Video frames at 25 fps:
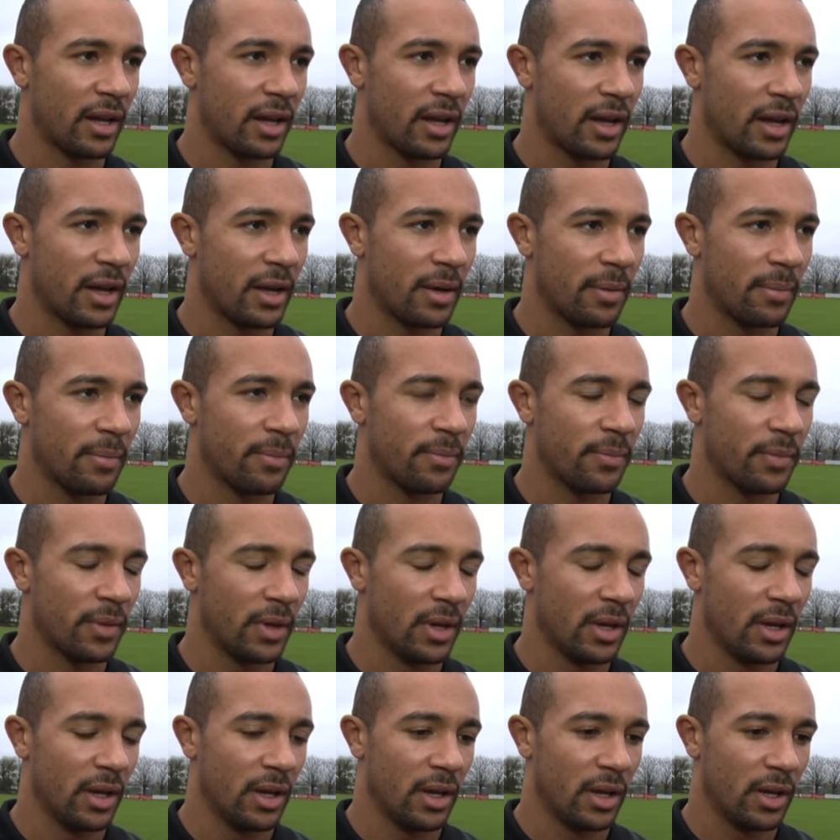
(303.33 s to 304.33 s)
Um,
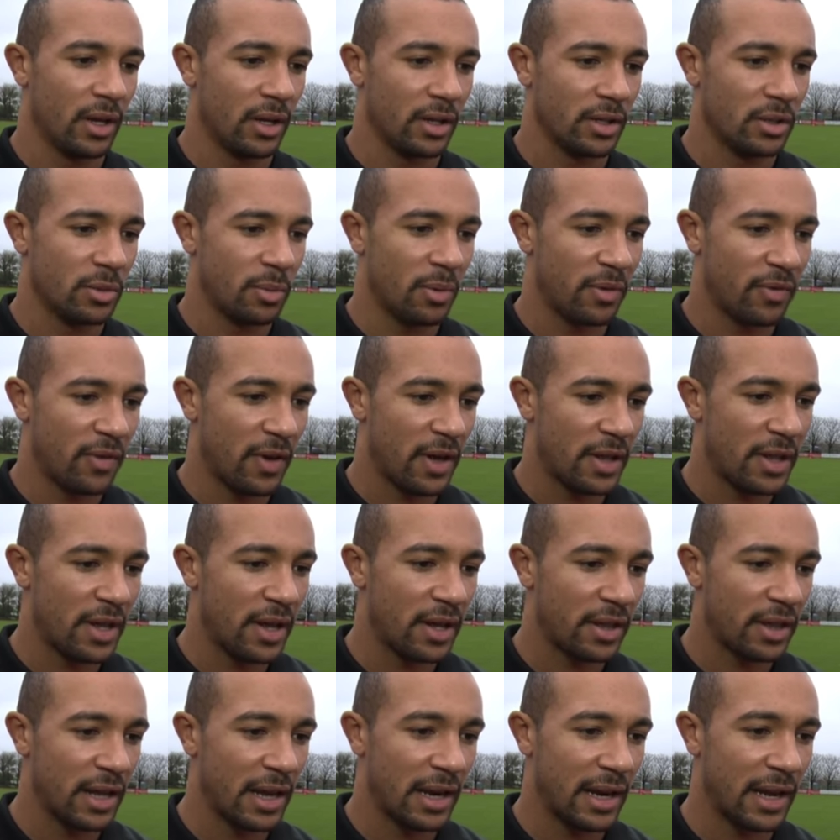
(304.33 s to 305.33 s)
to be fair,
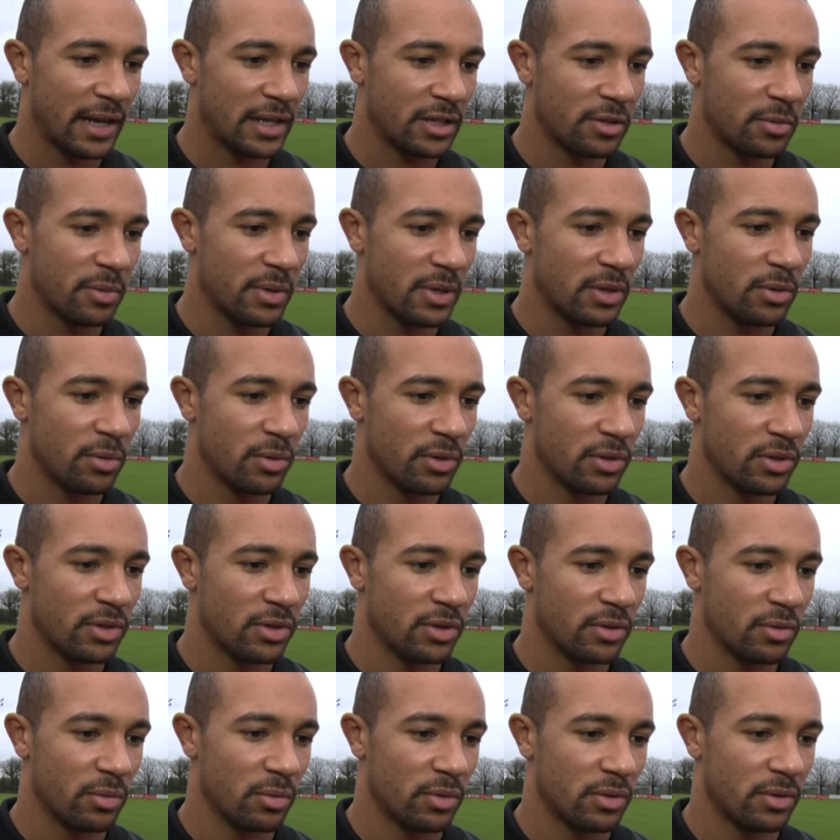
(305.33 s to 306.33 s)
their, their line speed
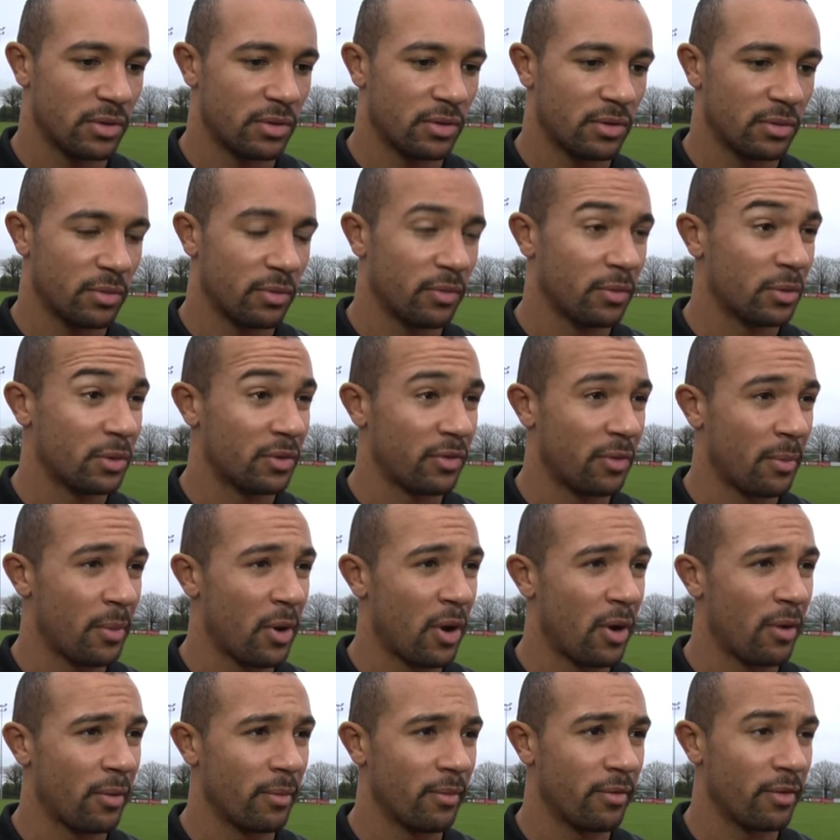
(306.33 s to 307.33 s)
was was was
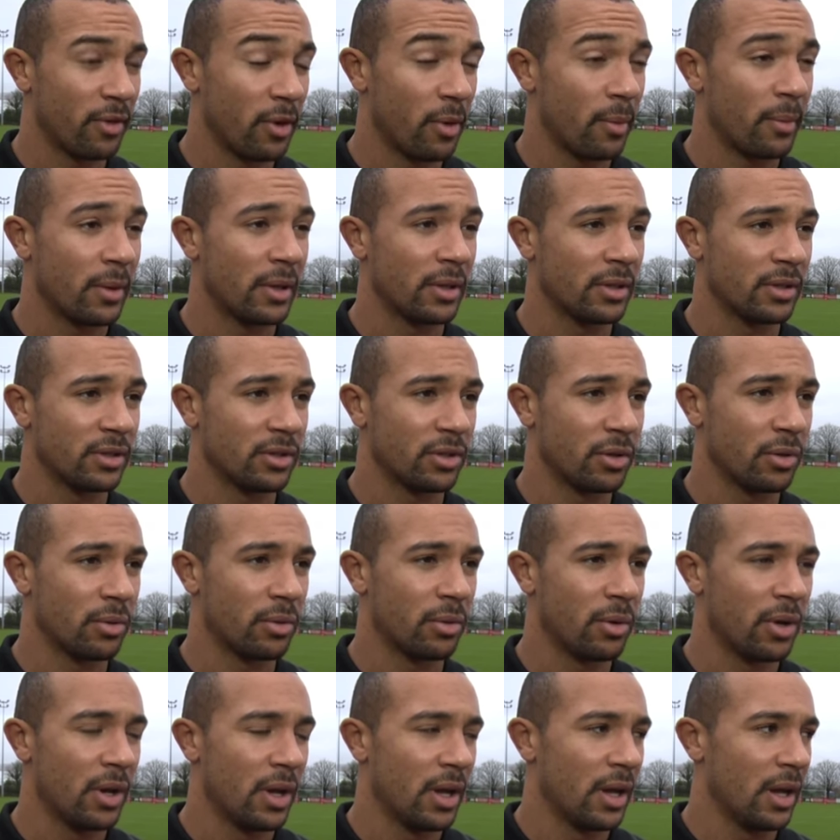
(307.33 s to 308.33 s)
phenomenal.
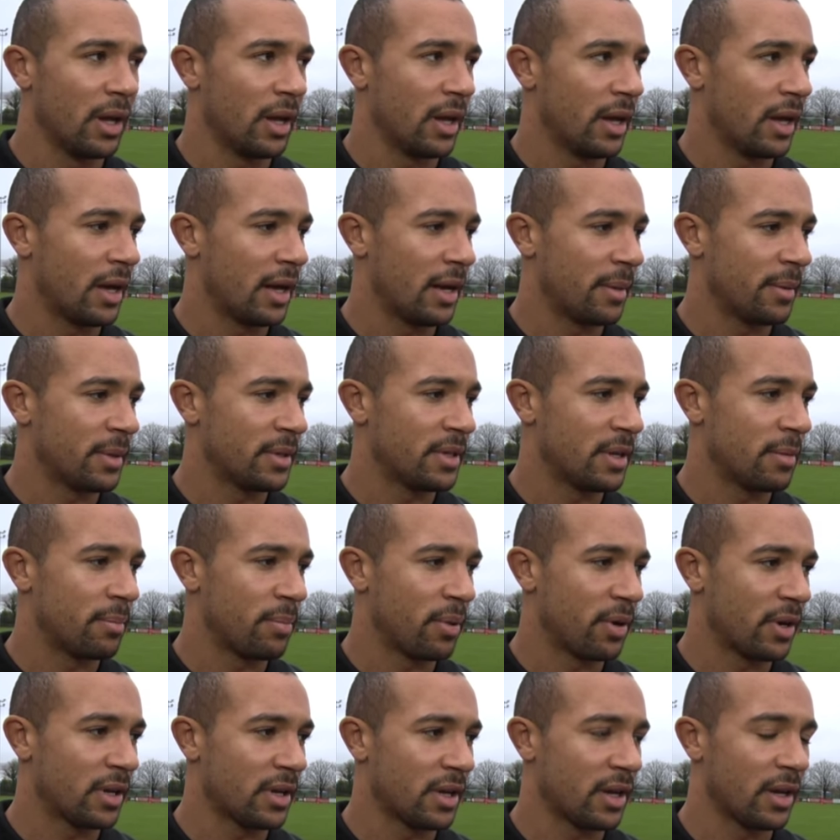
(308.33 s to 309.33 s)
So um, it did
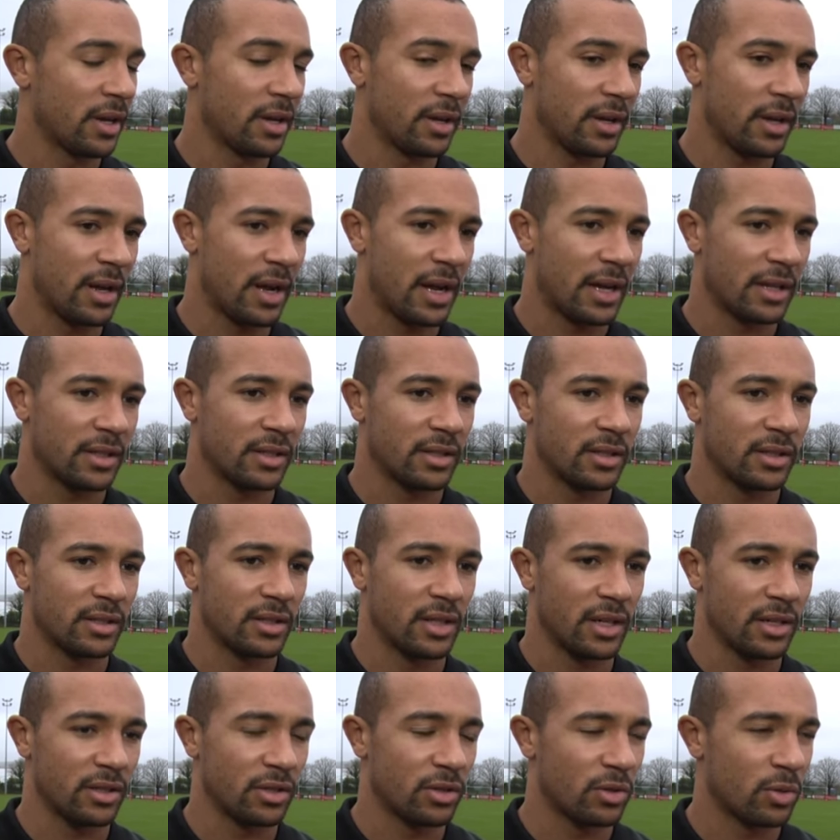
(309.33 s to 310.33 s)
put our
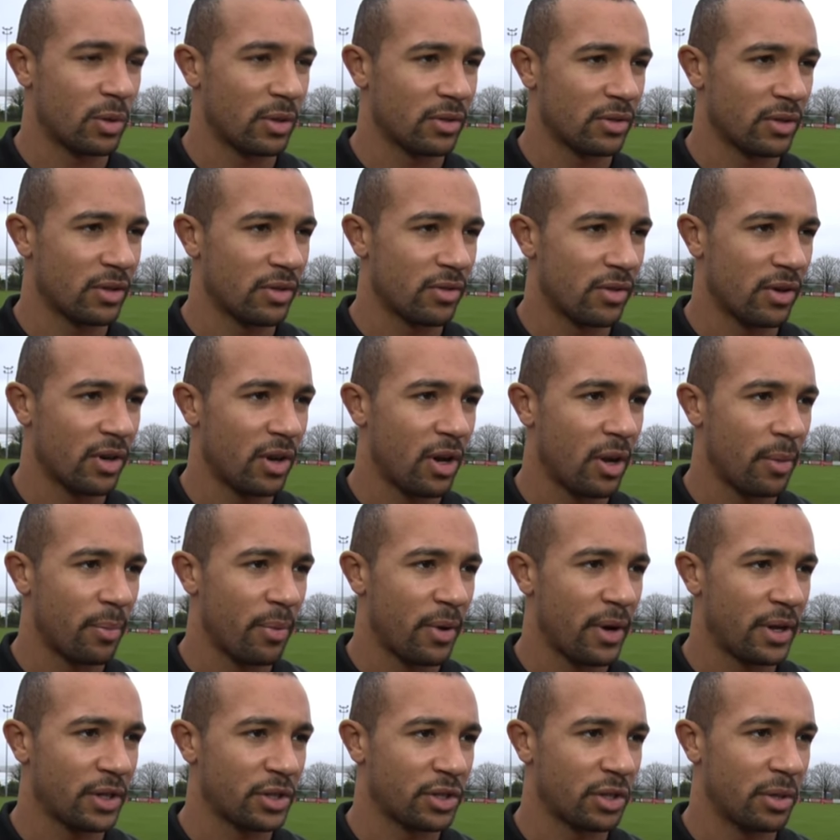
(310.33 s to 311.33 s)
10s and 12s under a lot of
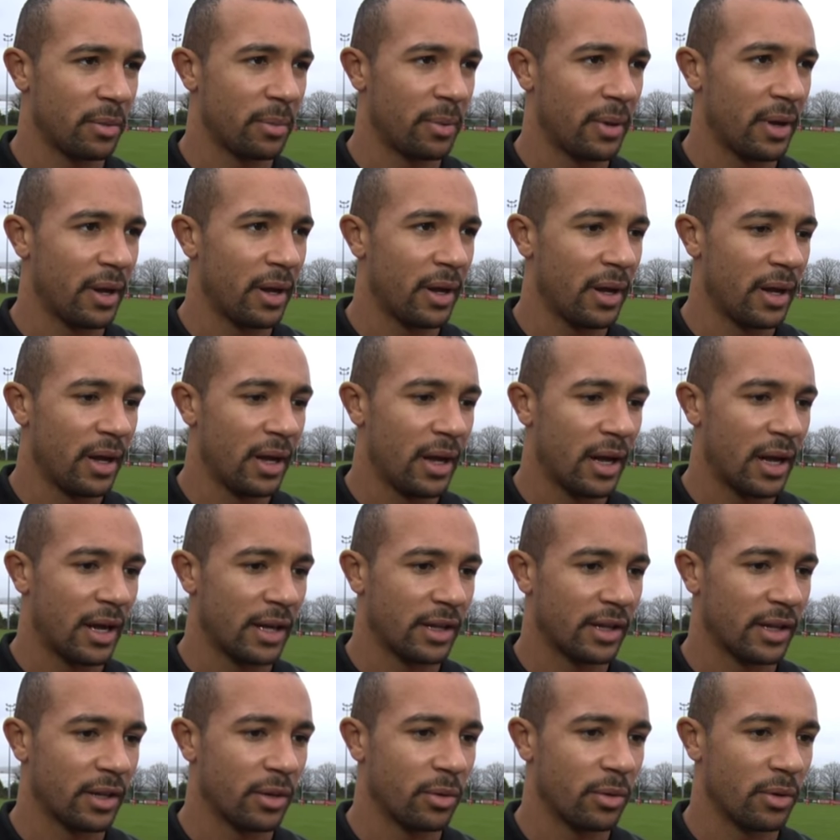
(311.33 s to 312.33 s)
pressure, but
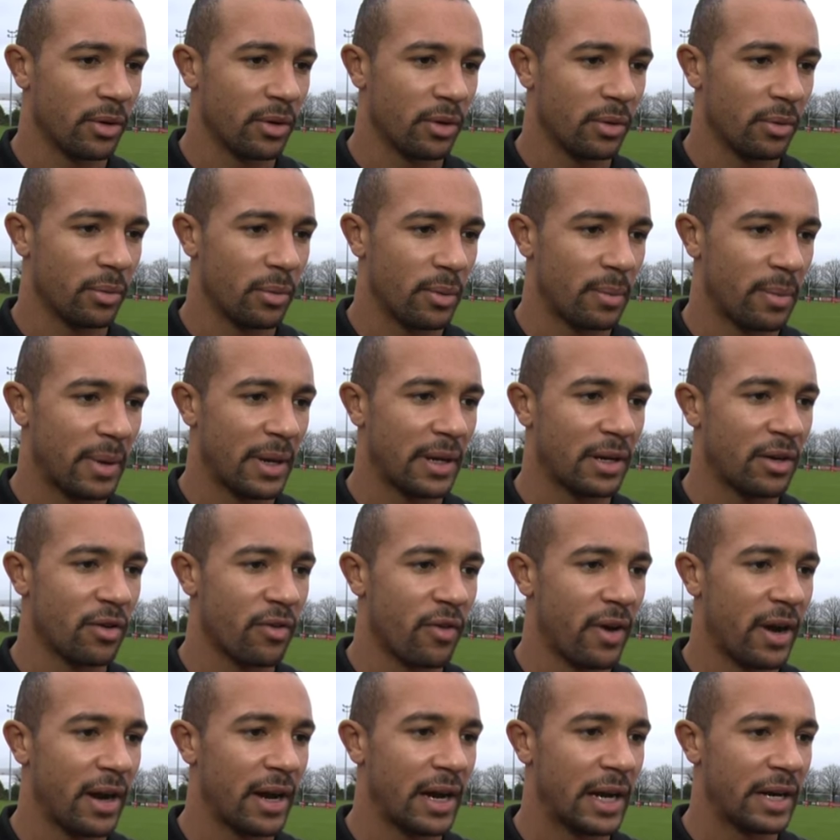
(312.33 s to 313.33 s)
I think we played in
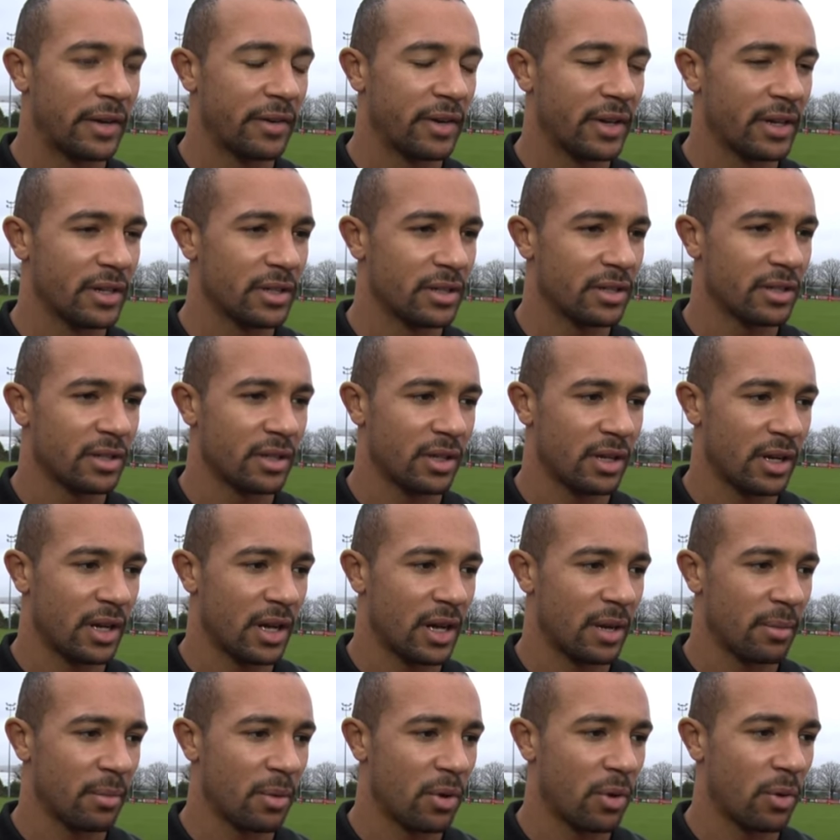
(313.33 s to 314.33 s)
the right areas,
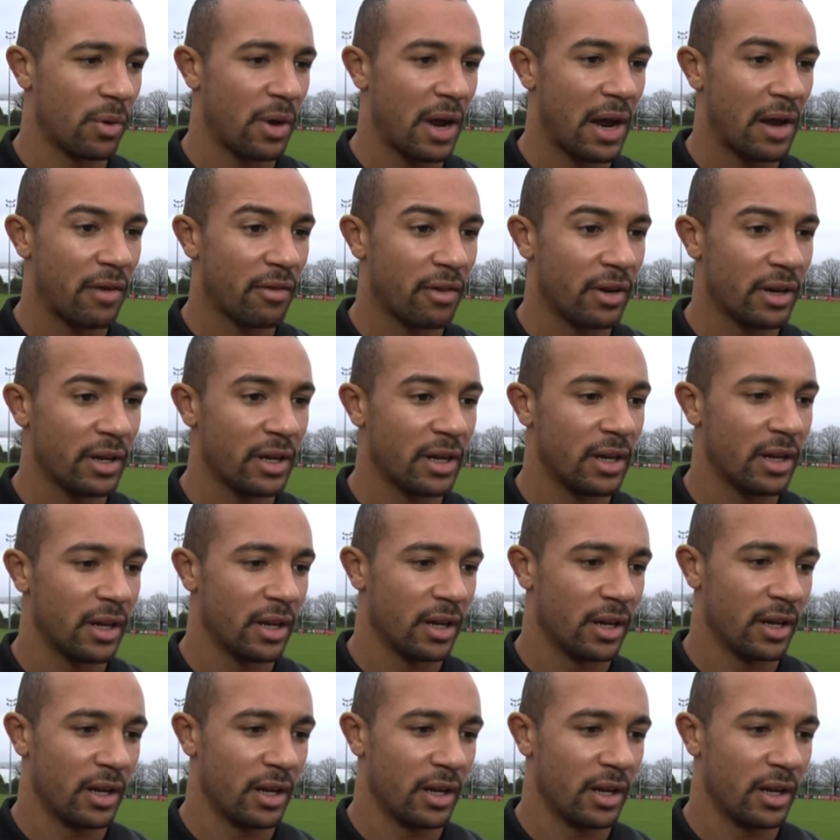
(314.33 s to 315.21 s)
um, going aerially.